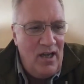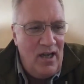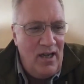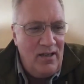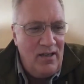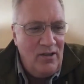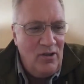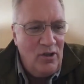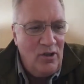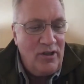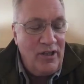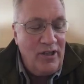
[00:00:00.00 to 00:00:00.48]

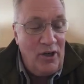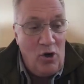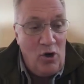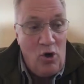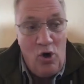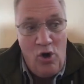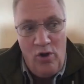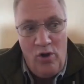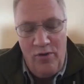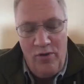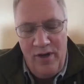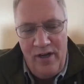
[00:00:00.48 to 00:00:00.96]
looked at
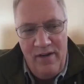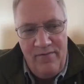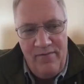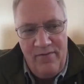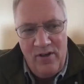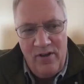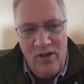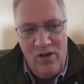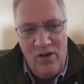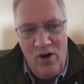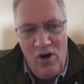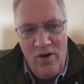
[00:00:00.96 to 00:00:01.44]
all the
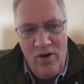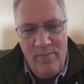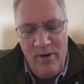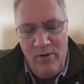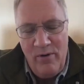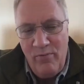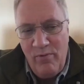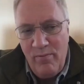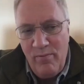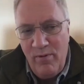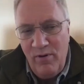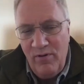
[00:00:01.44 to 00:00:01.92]
different
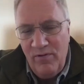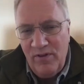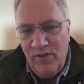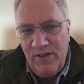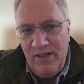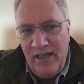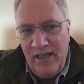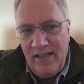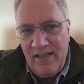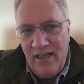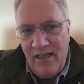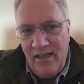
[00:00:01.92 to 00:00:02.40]
carbon removal
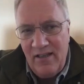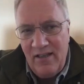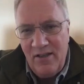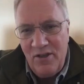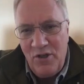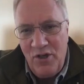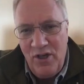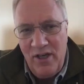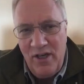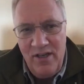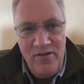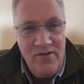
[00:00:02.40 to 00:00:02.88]

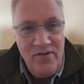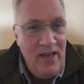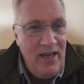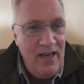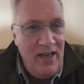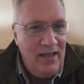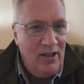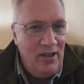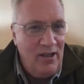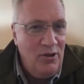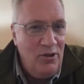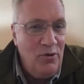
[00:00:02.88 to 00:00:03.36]
technologies,
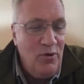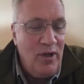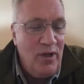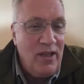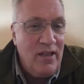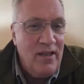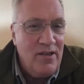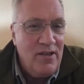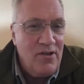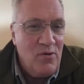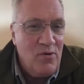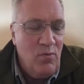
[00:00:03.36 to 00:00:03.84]

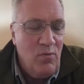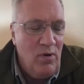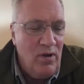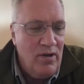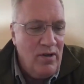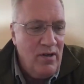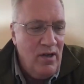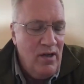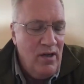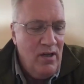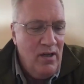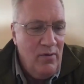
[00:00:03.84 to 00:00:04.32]
including this
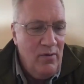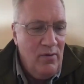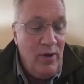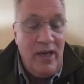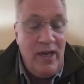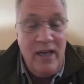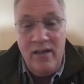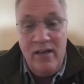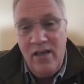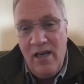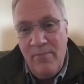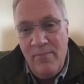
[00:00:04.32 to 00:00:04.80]
one. We
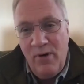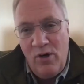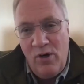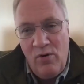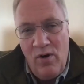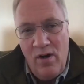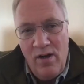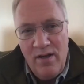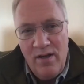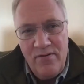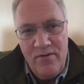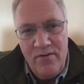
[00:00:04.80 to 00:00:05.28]
had come
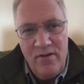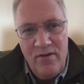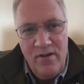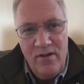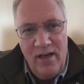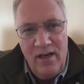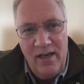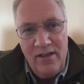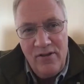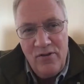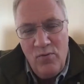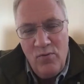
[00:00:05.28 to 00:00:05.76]
across
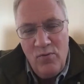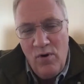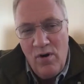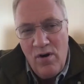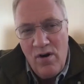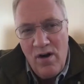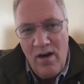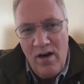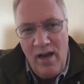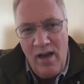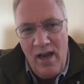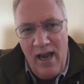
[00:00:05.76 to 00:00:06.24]
Ning's
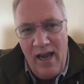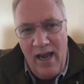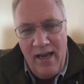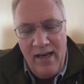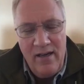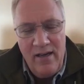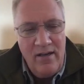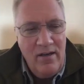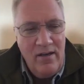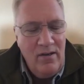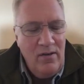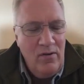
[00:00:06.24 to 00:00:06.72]
work,
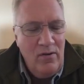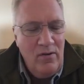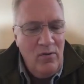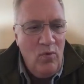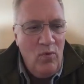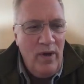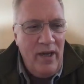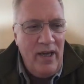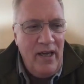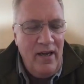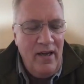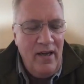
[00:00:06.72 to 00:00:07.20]
and
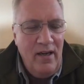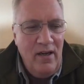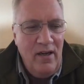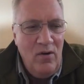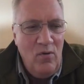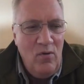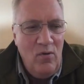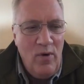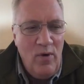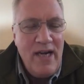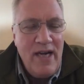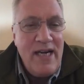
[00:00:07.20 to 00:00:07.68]

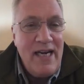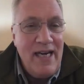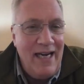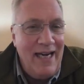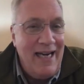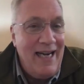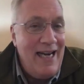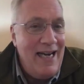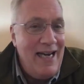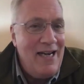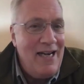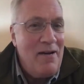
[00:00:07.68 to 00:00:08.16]
we did
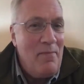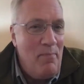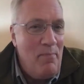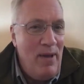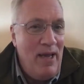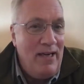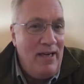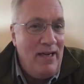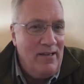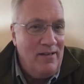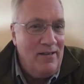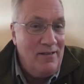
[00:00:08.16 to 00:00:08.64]
an
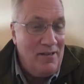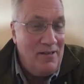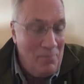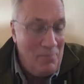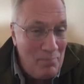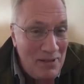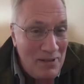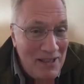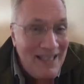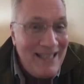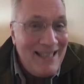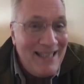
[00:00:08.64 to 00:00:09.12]

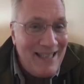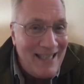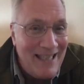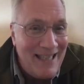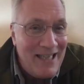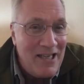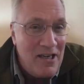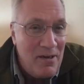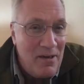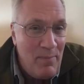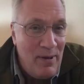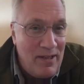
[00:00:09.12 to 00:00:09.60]
completely
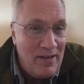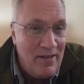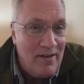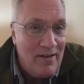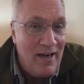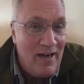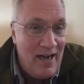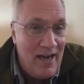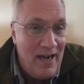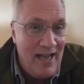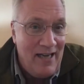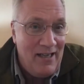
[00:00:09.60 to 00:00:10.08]
independent
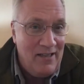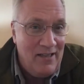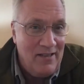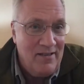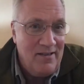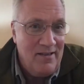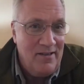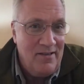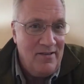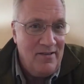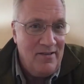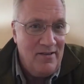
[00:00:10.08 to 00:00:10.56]

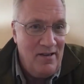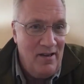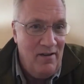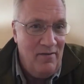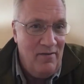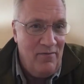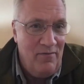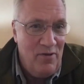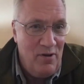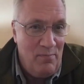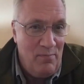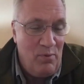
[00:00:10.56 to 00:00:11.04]
analysis
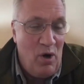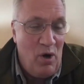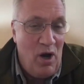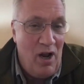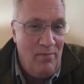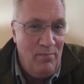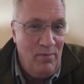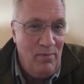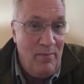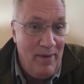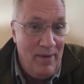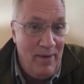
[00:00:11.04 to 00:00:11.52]
of the
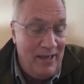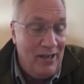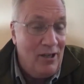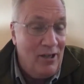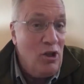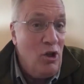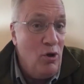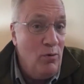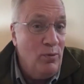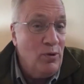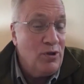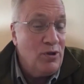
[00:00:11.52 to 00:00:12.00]
problem at a global